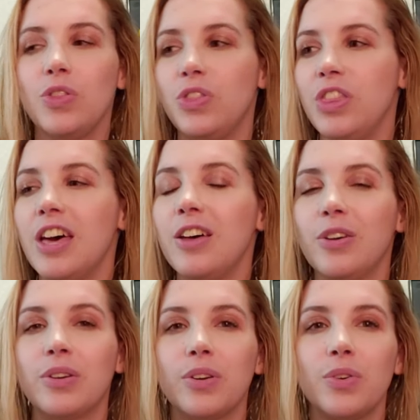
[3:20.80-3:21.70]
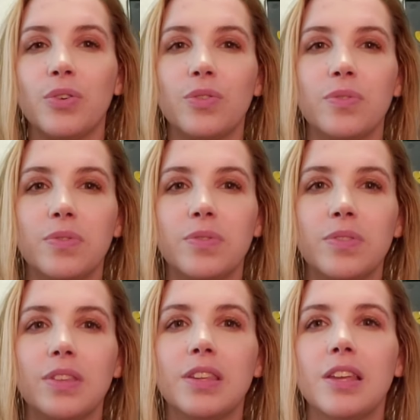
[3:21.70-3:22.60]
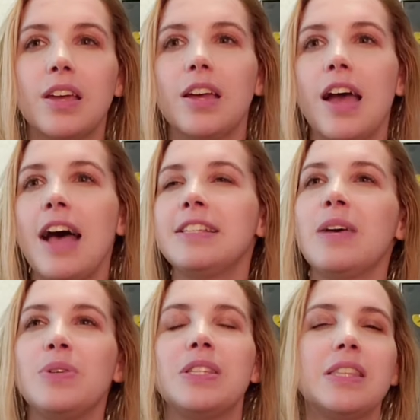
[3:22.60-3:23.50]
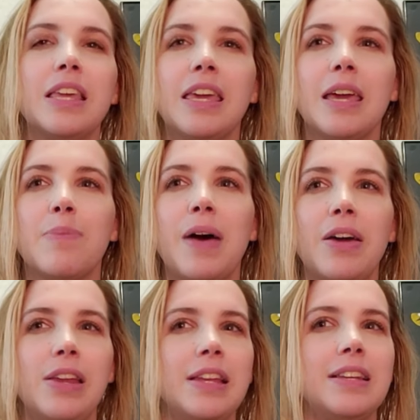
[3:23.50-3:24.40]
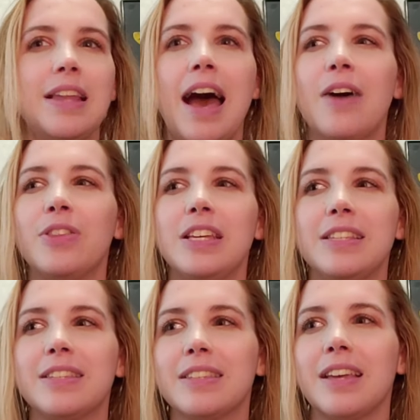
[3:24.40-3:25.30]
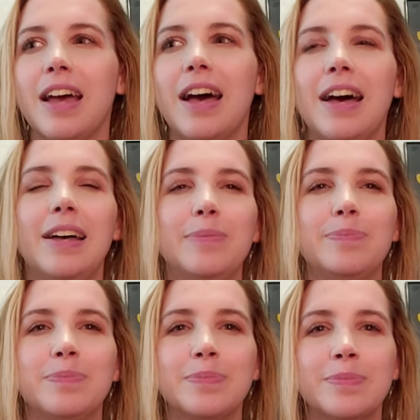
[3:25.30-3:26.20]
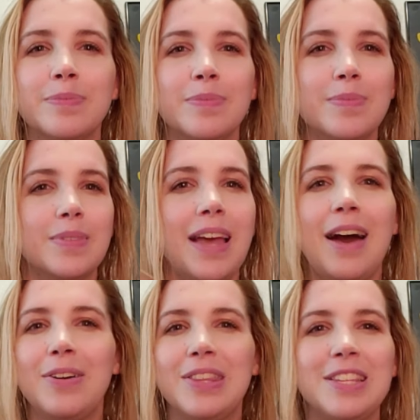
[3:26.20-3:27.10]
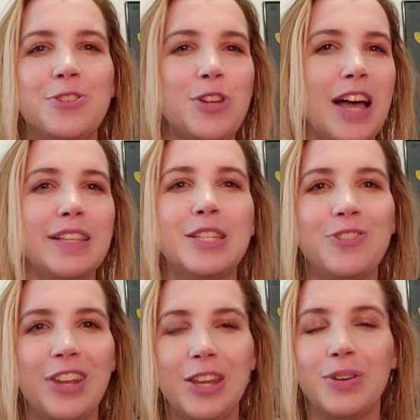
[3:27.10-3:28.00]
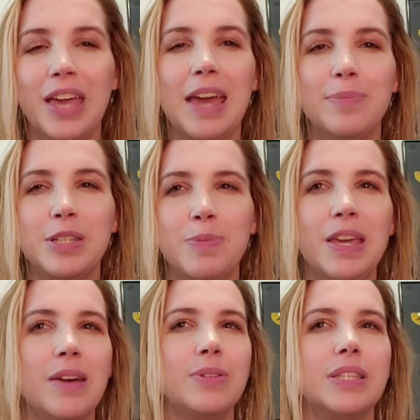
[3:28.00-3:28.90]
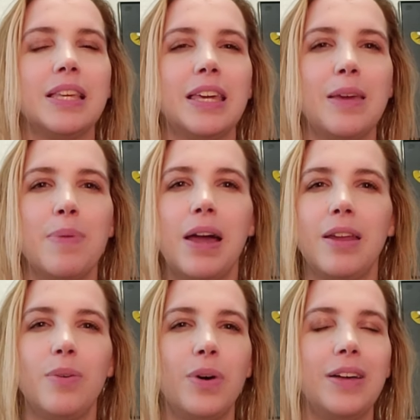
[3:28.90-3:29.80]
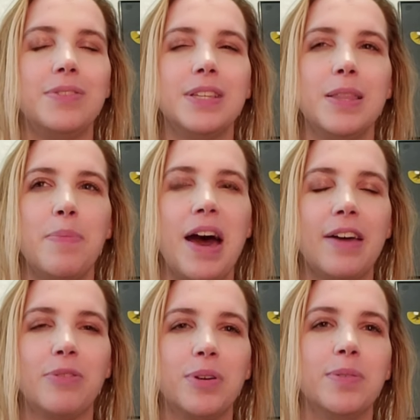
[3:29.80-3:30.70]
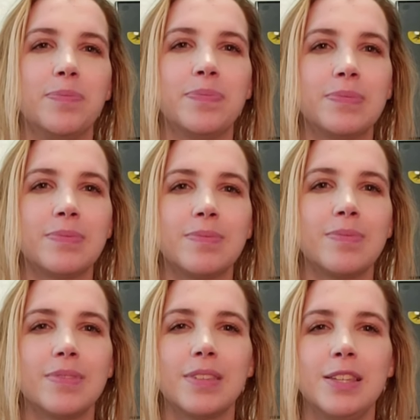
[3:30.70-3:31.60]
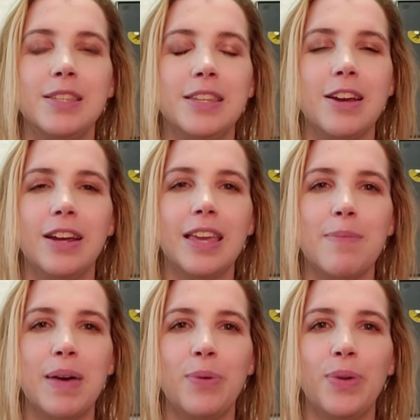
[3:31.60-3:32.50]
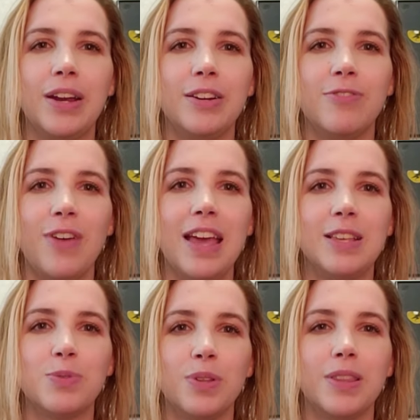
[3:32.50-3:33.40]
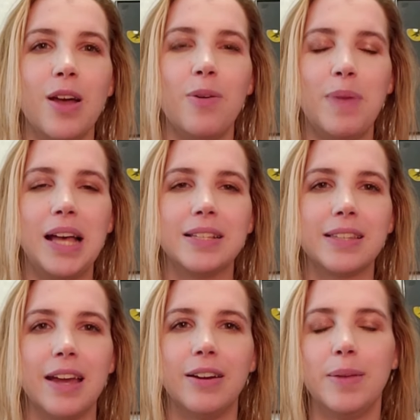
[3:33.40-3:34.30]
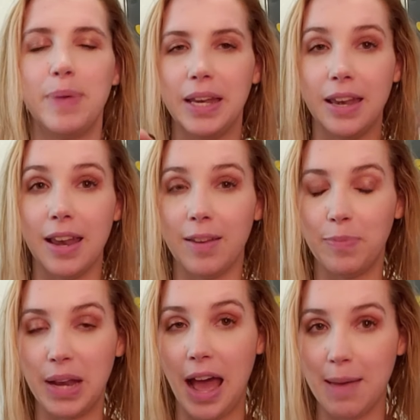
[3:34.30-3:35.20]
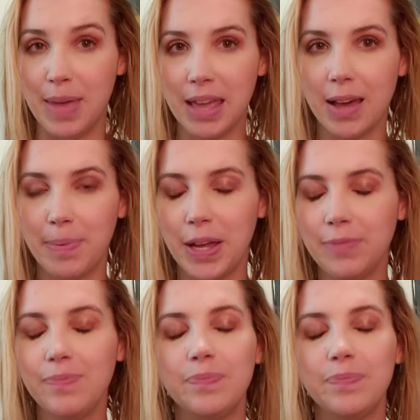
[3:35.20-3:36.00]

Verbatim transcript: the as I was thinking about it and how this um, how this challenge video came to be, I was thinking about it while I was in the bathroom, staring at my weird face with no mascara but but eye makeup on,